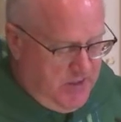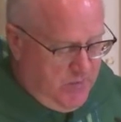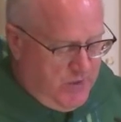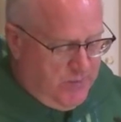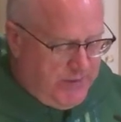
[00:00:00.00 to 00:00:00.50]

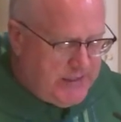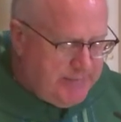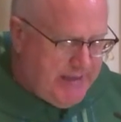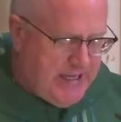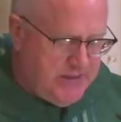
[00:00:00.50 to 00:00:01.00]
What really
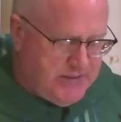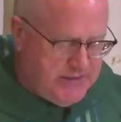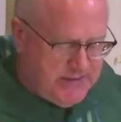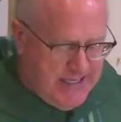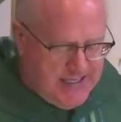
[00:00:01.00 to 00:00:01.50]
matters
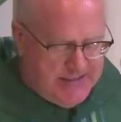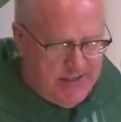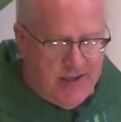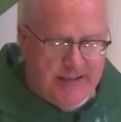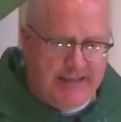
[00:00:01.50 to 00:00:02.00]
is God's
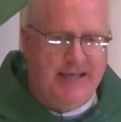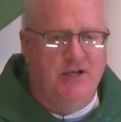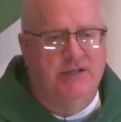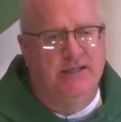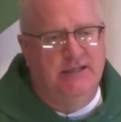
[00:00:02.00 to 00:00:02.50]

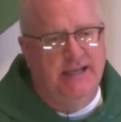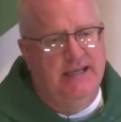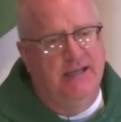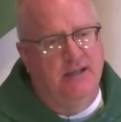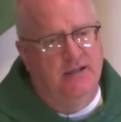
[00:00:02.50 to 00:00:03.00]

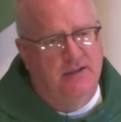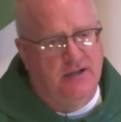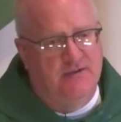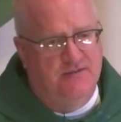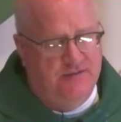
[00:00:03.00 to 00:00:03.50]
uncalculating
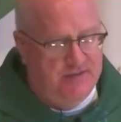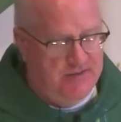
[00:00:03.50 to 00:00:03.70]
love.